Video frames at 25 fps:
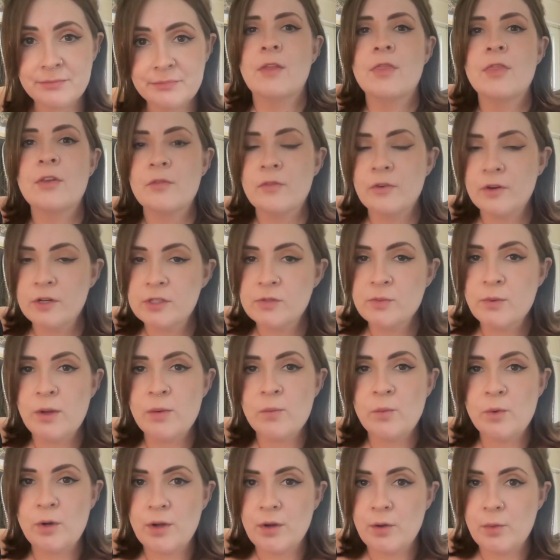The first one
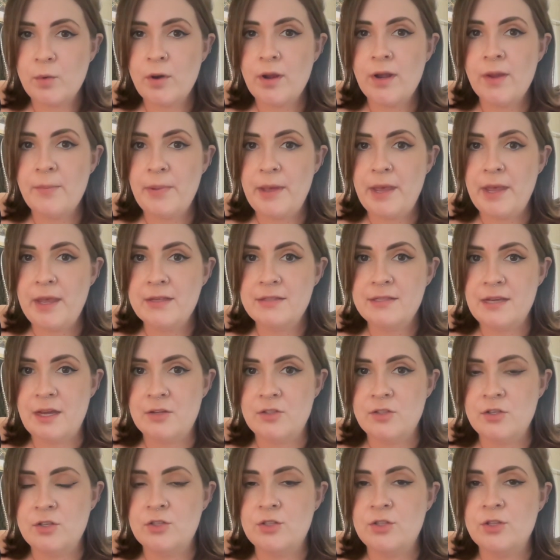we're going to want to pay
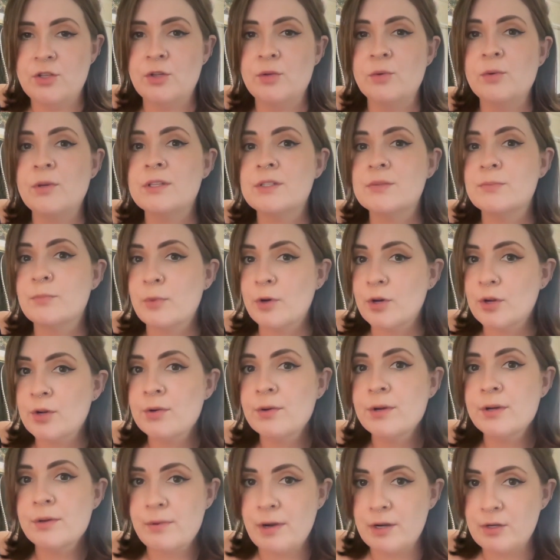attention to is
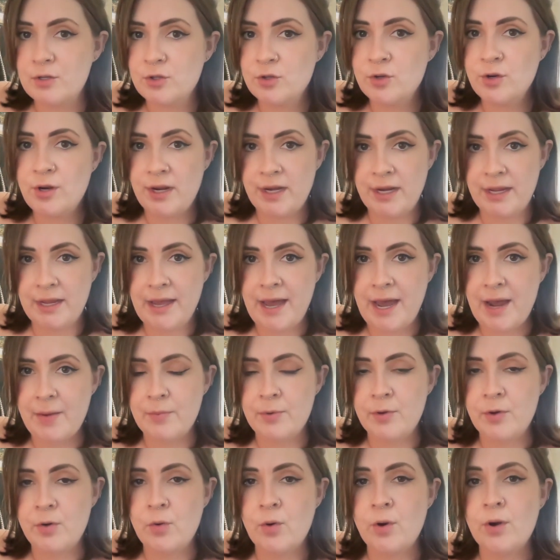Mercury retrograde in
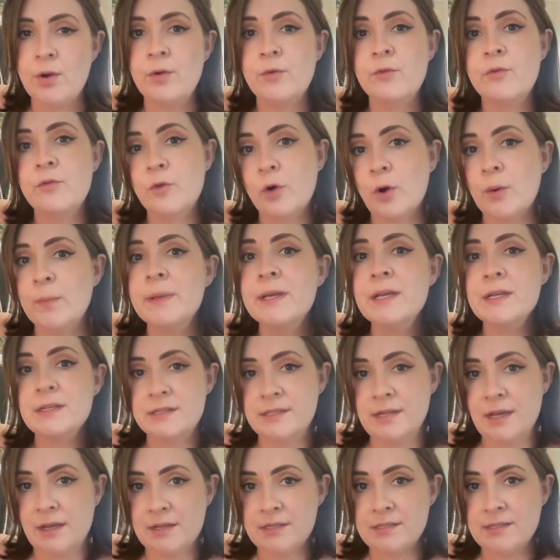Capricorn forming a
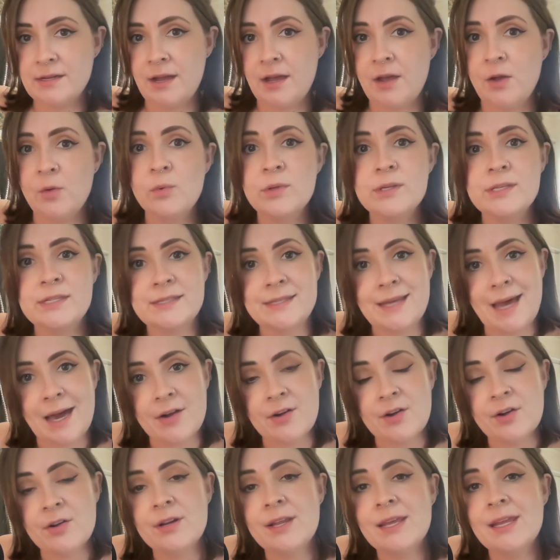sextile with
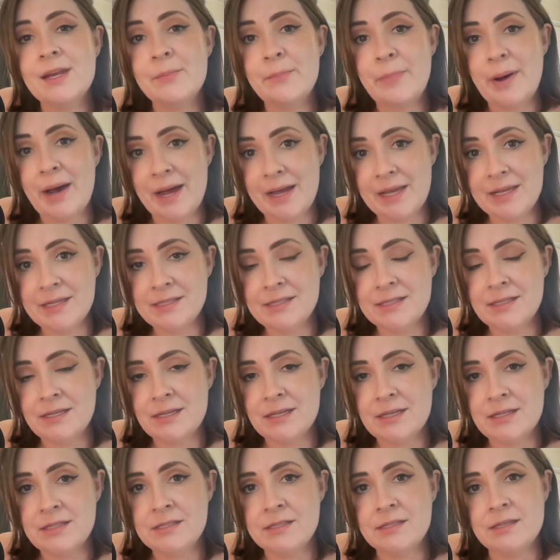Saturn in
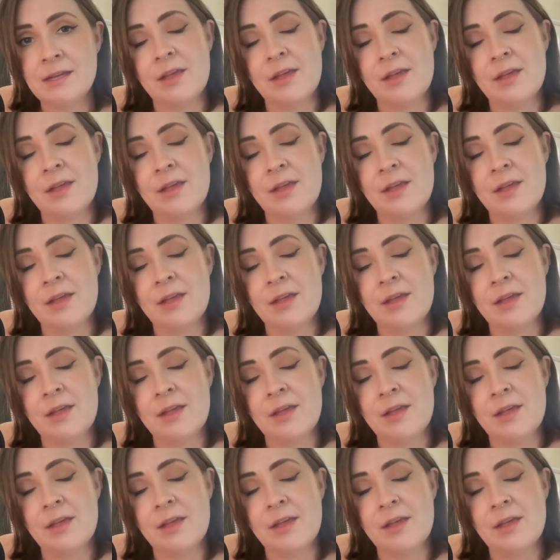Pisces,